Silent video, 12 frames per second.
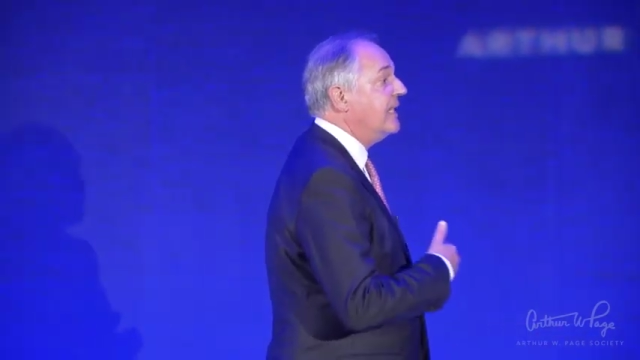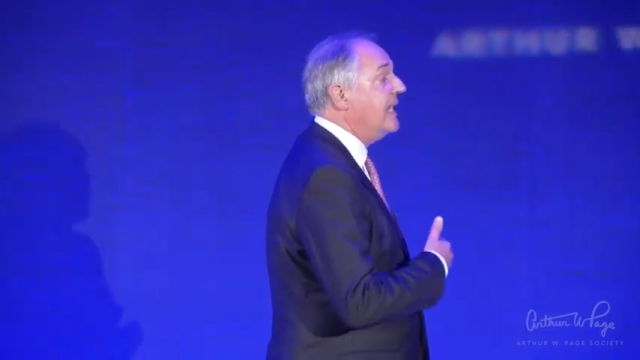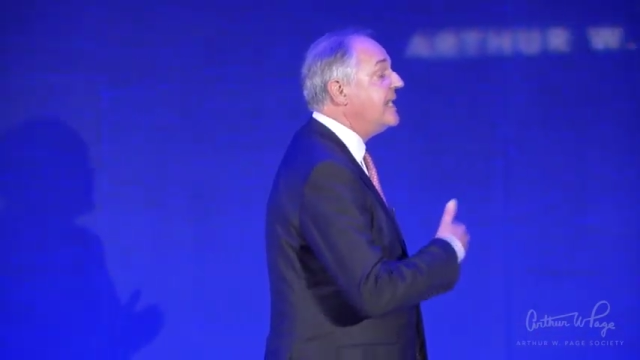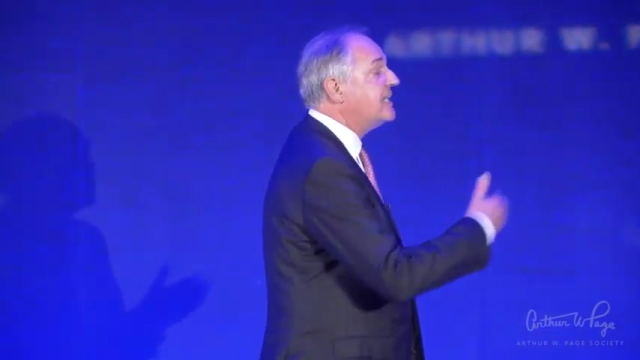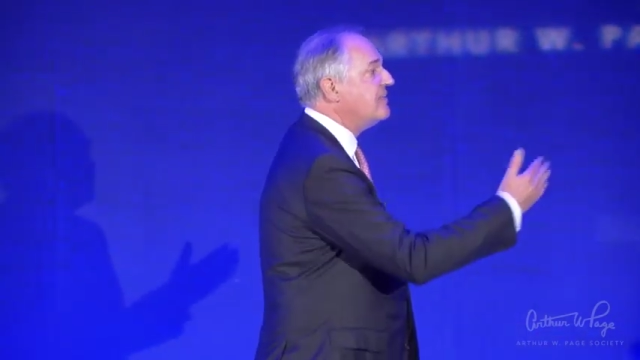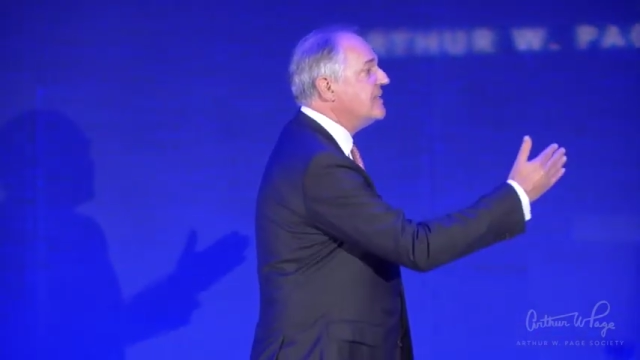
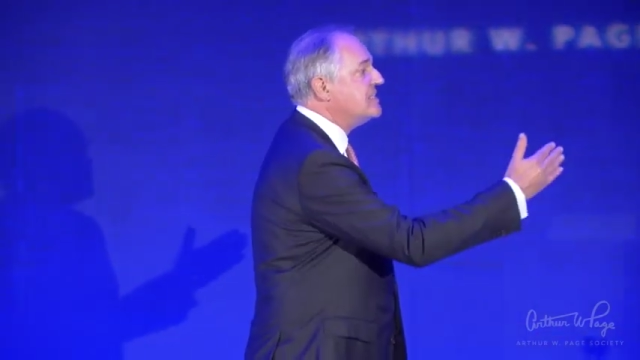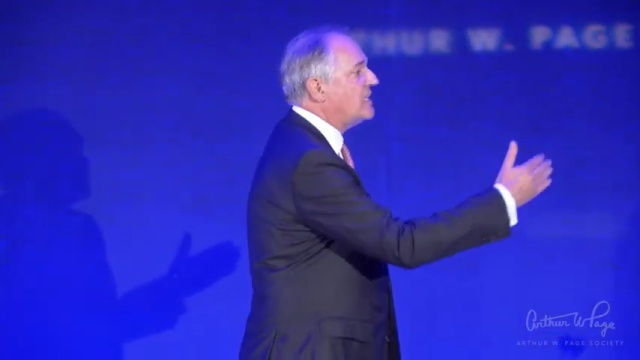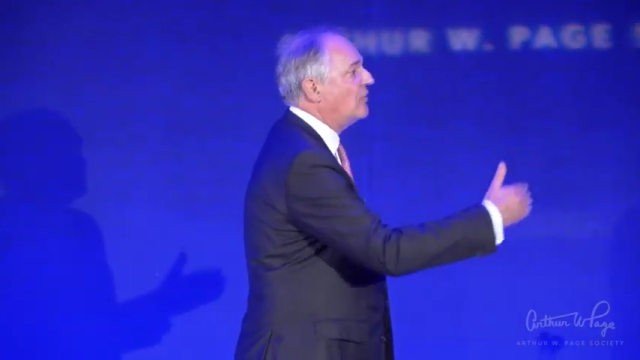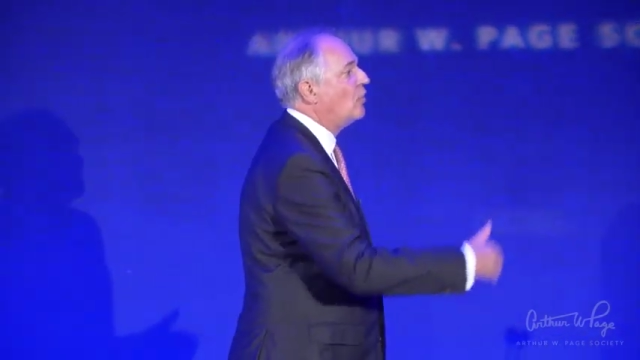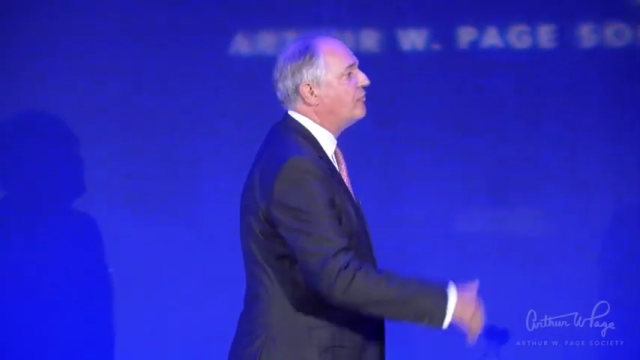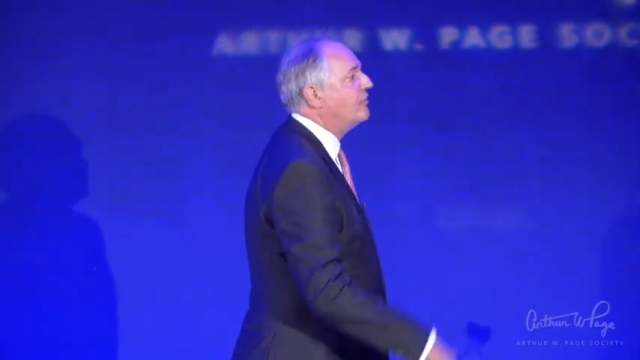increase
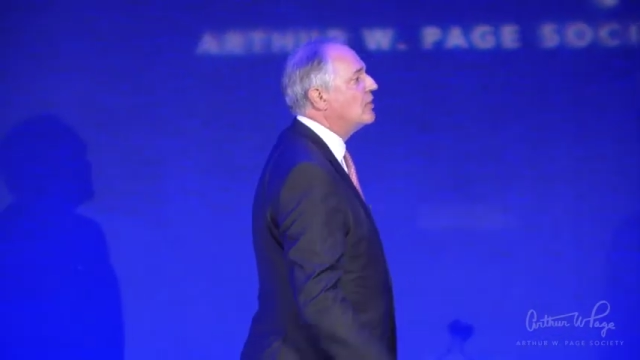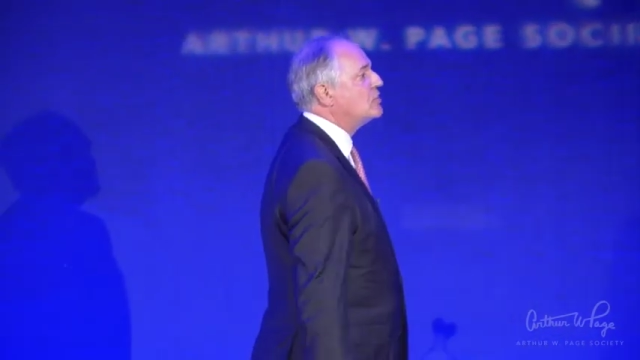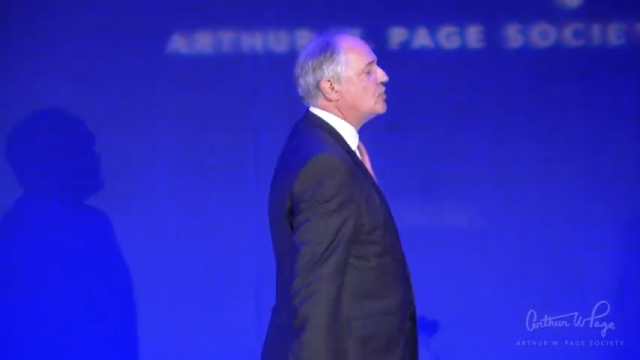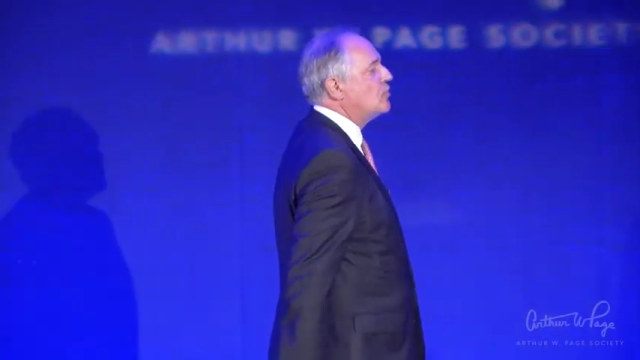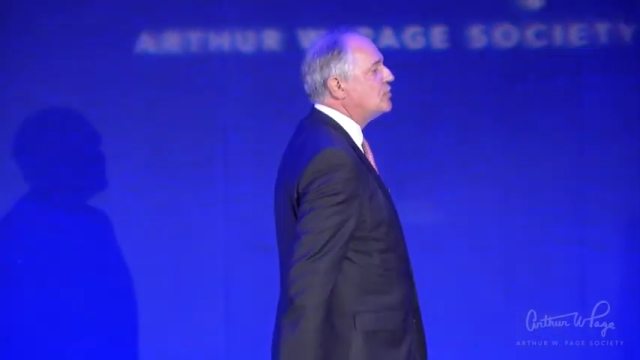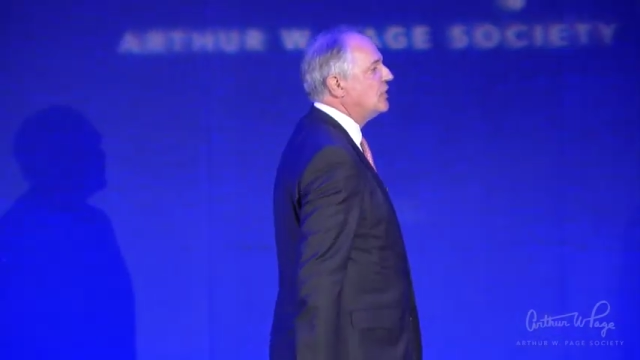our overall
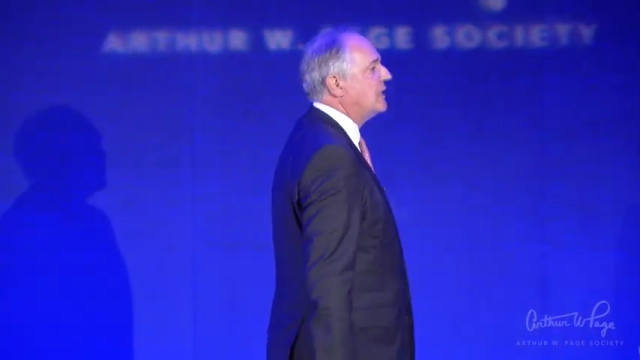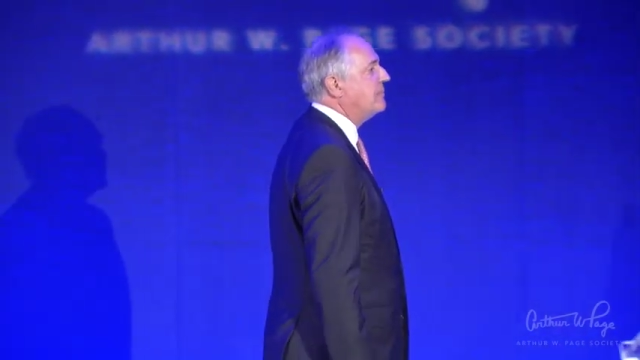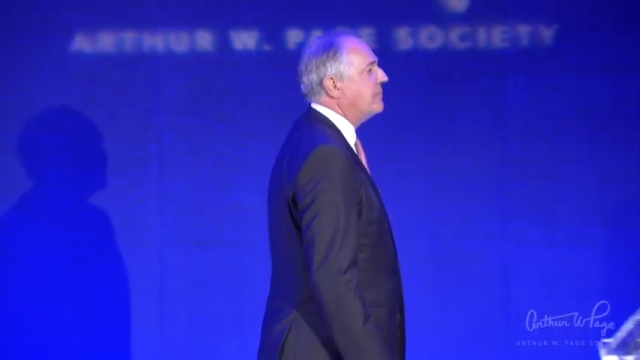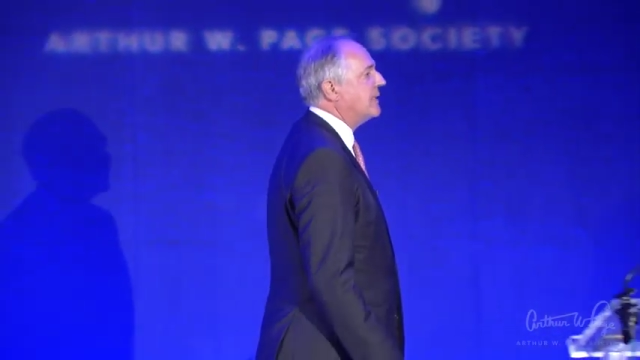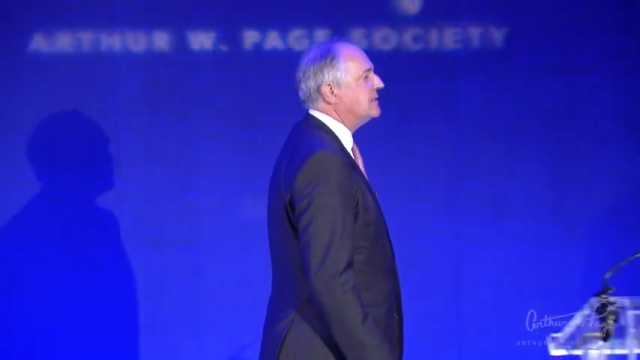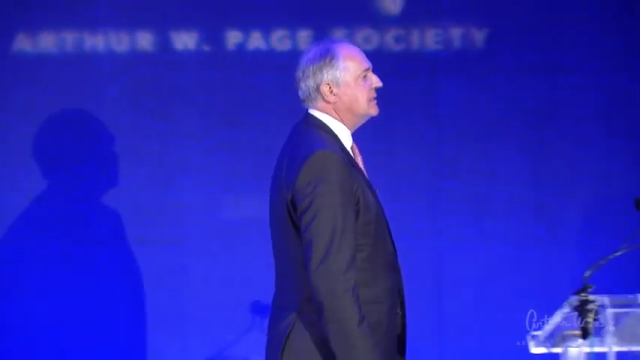social
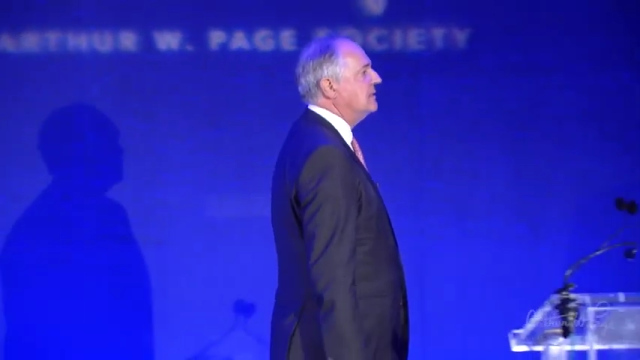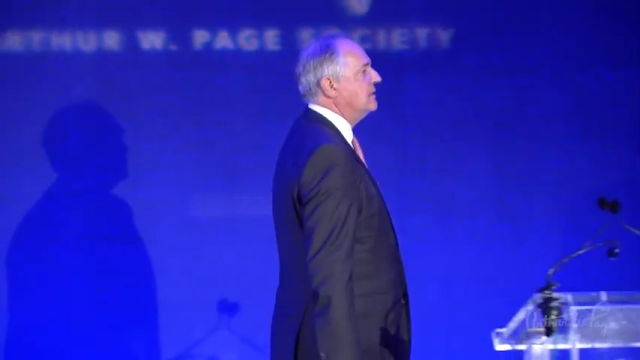impact.